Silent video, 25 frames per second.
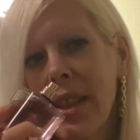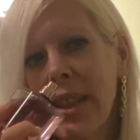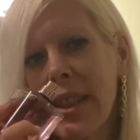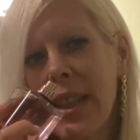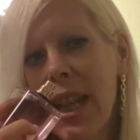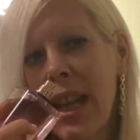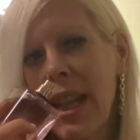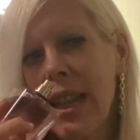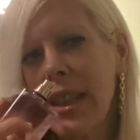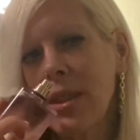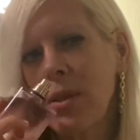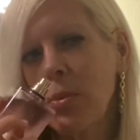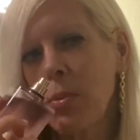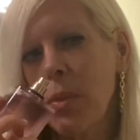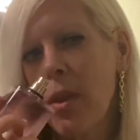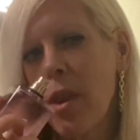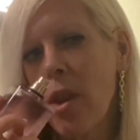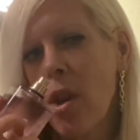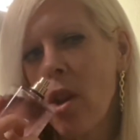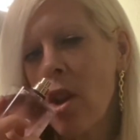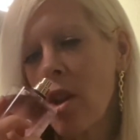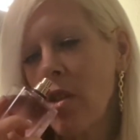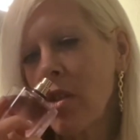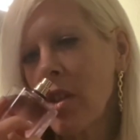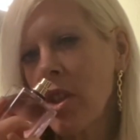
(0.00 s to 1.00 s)
guys, with
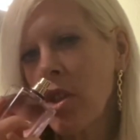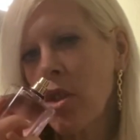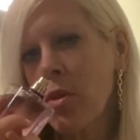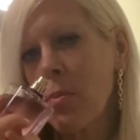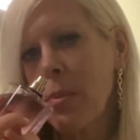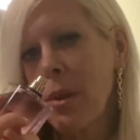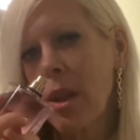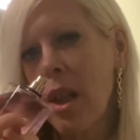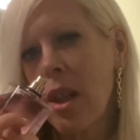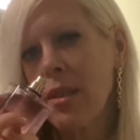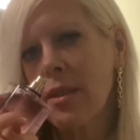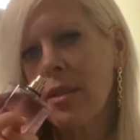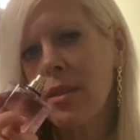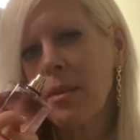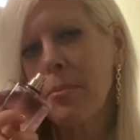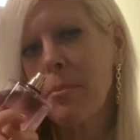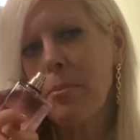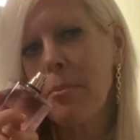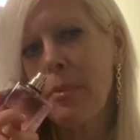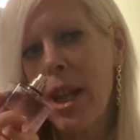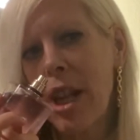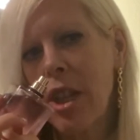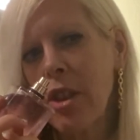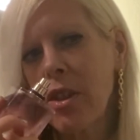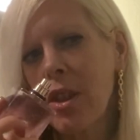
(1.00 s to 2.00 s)
orange blossom,
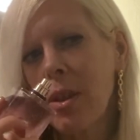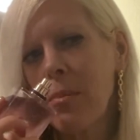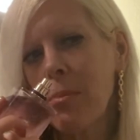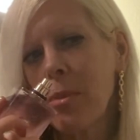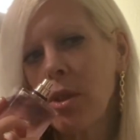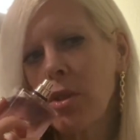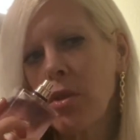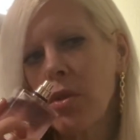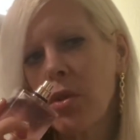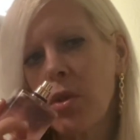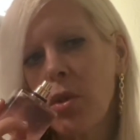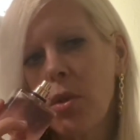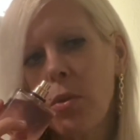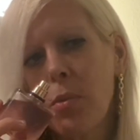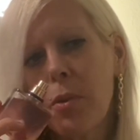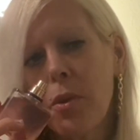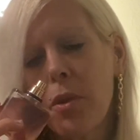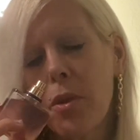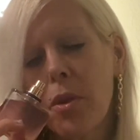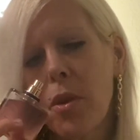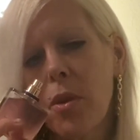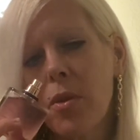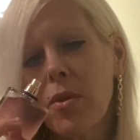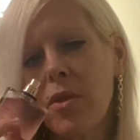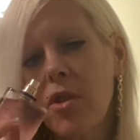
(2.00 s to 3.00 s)
bergamot,
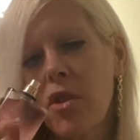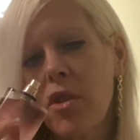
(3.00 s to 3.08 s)
tuberose,